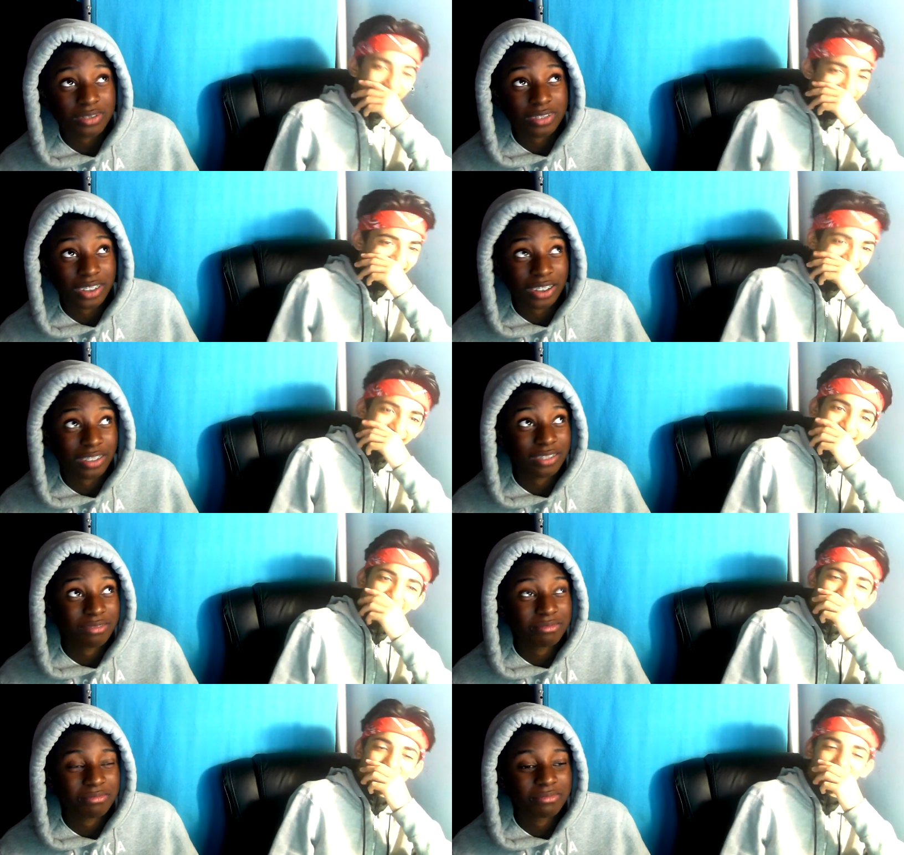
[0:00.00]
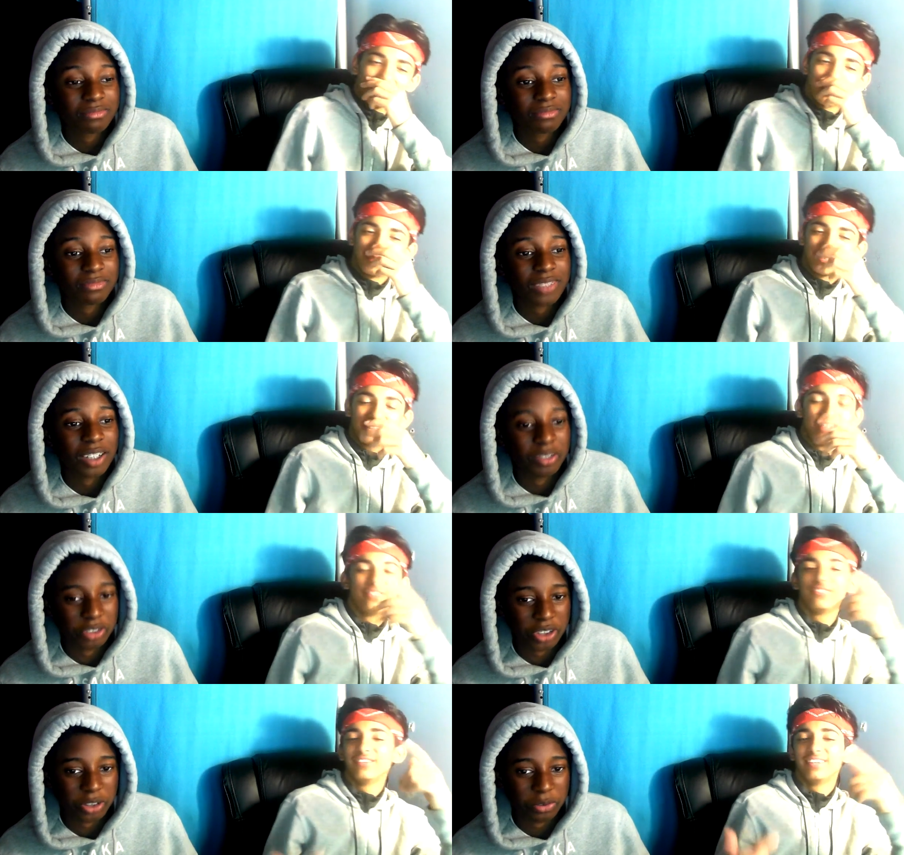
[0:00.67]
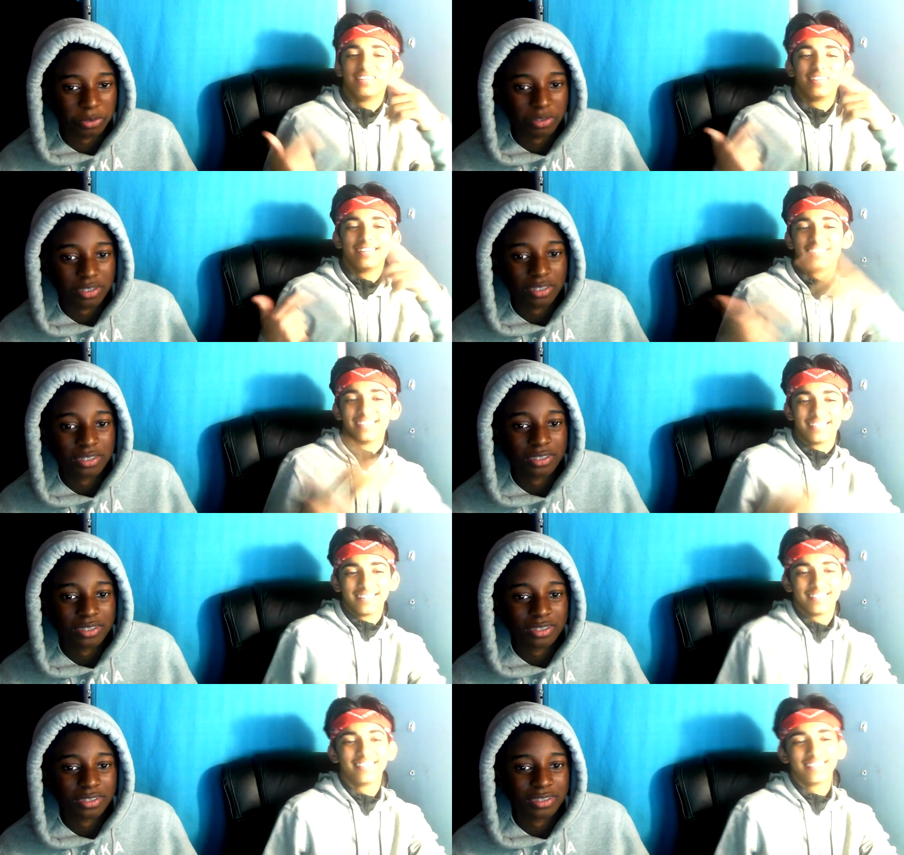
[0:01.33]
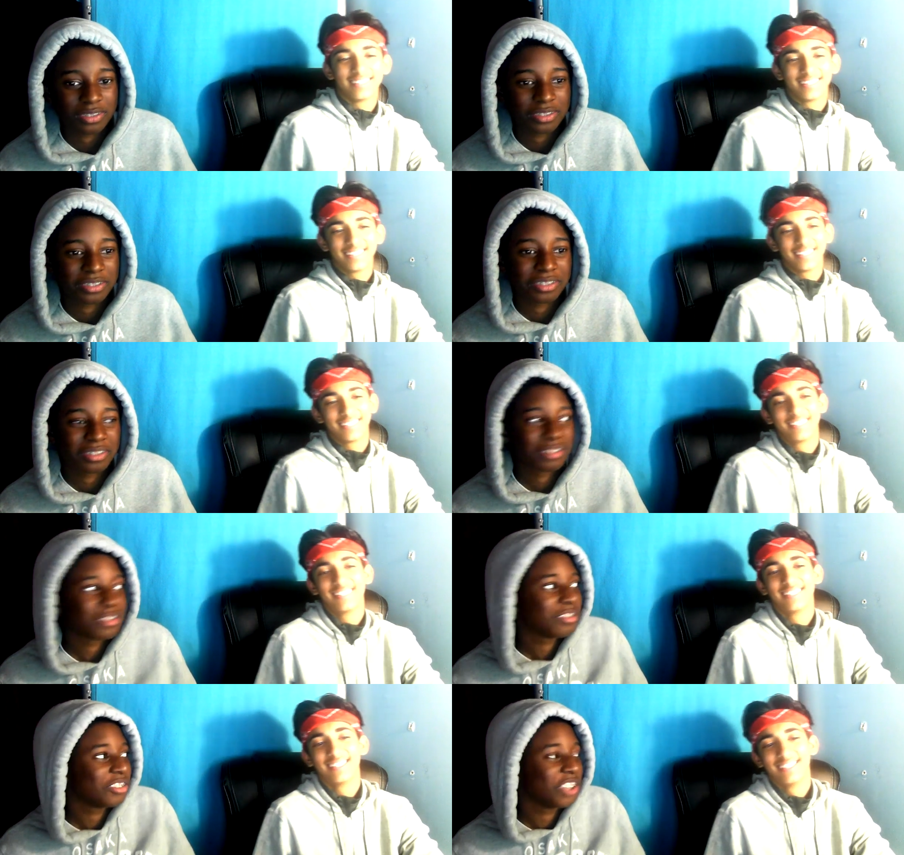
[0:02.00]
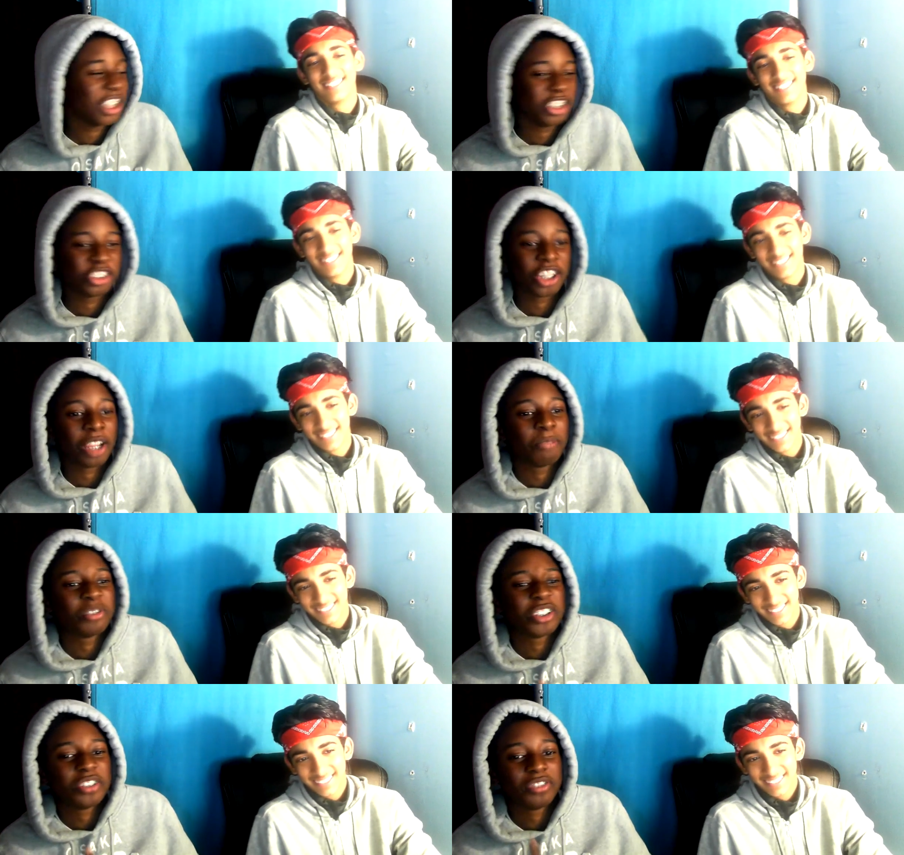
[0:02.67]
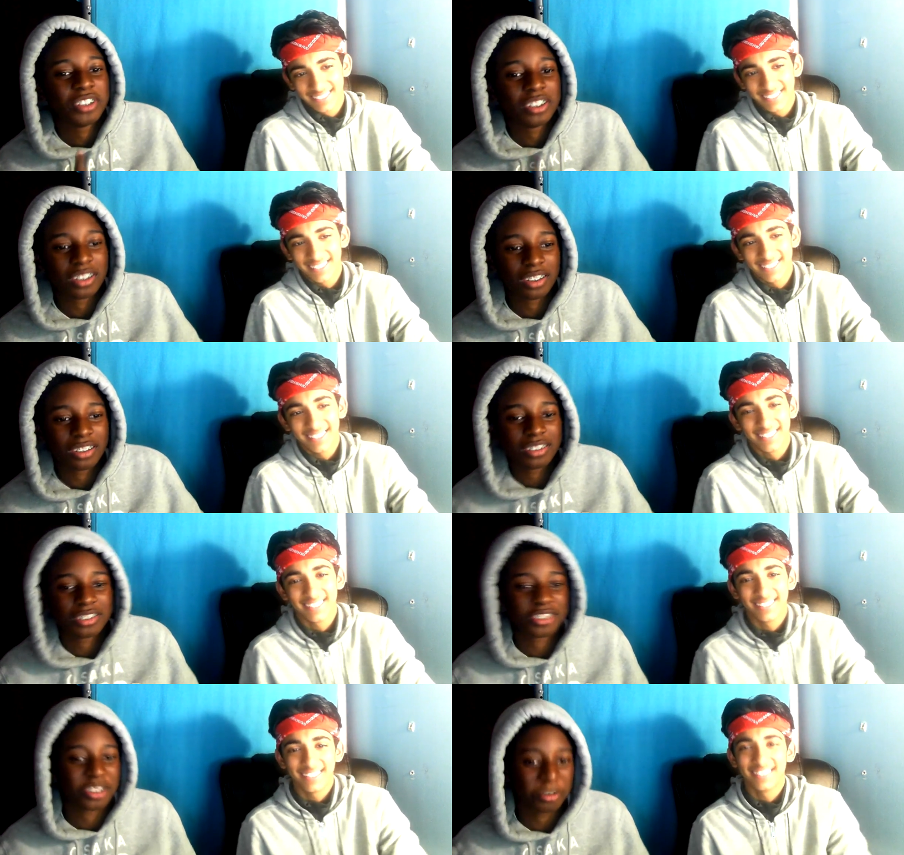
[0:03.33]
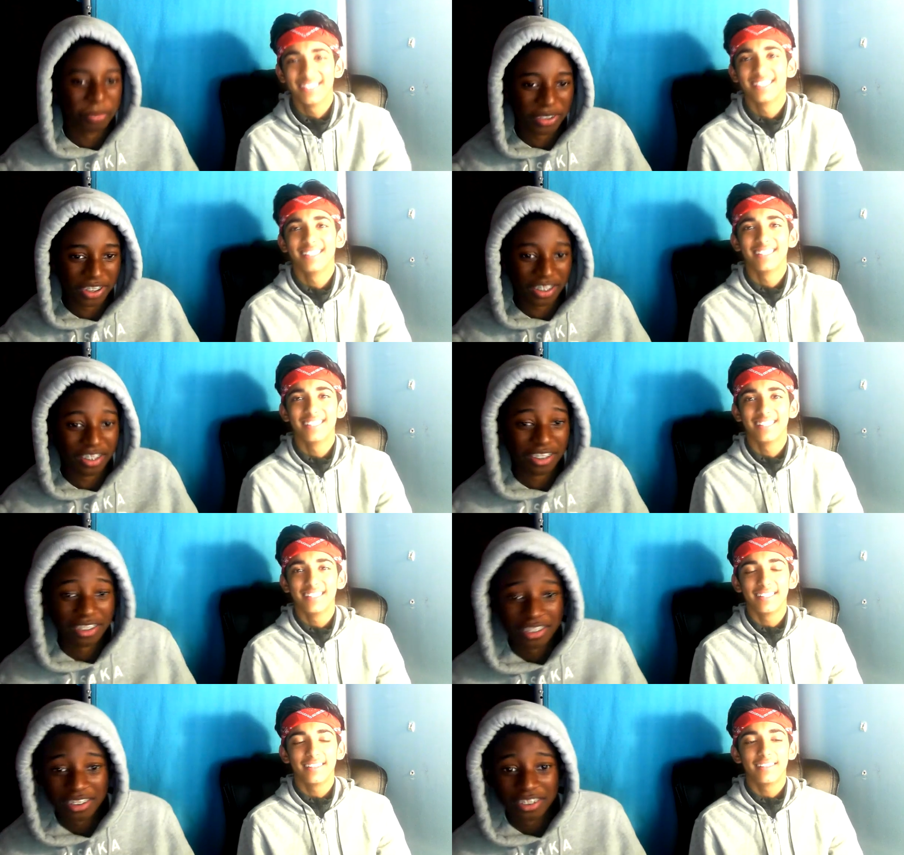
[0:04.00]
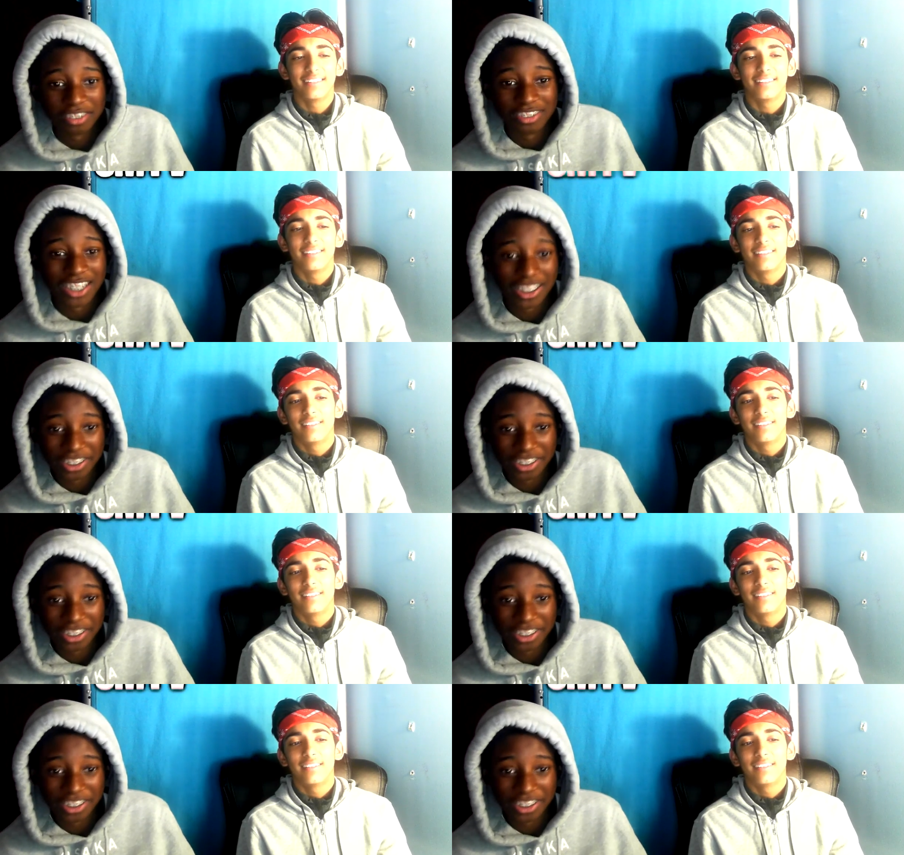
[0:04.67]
Speaker 1: J M T V. Channel. Yeah, J M T V, innit? It's gonna be there, right there.